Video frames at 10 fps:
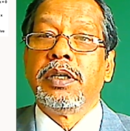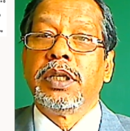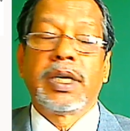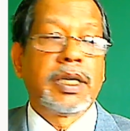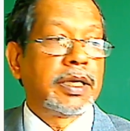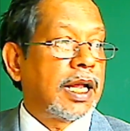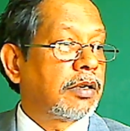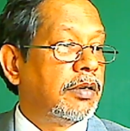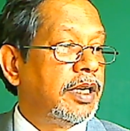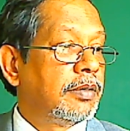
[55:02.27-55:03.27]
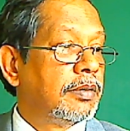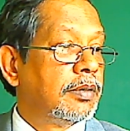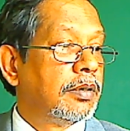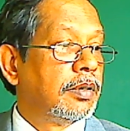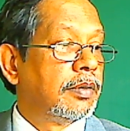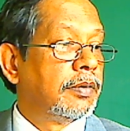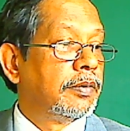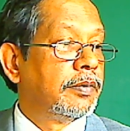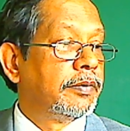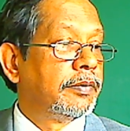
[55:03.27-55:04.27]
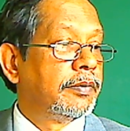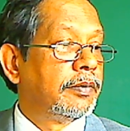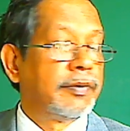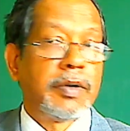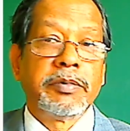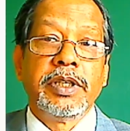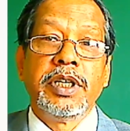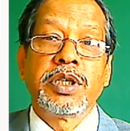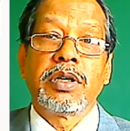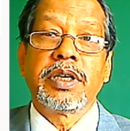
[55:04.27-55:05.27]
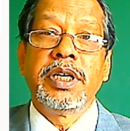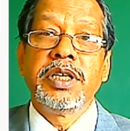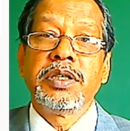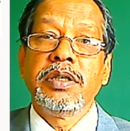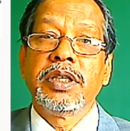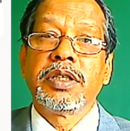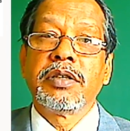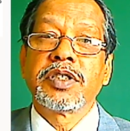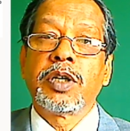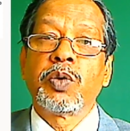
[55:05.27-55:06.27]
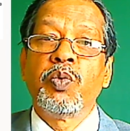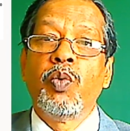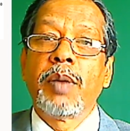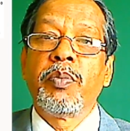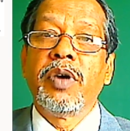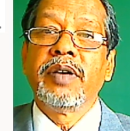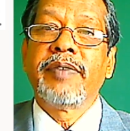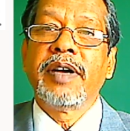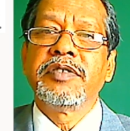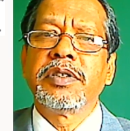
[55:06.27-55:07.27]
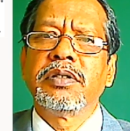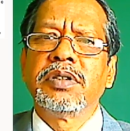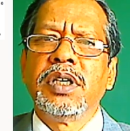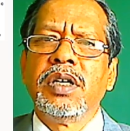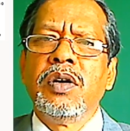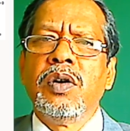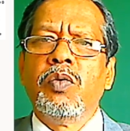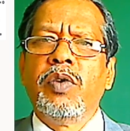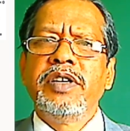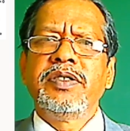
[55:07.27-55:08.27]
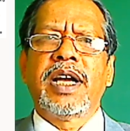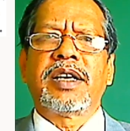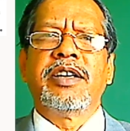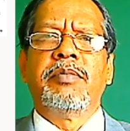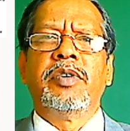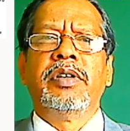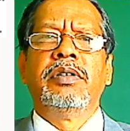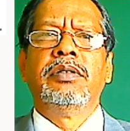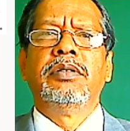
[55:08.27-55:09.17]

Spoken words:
They can calculate from the initial condition, it turns out 1.50. What is that number?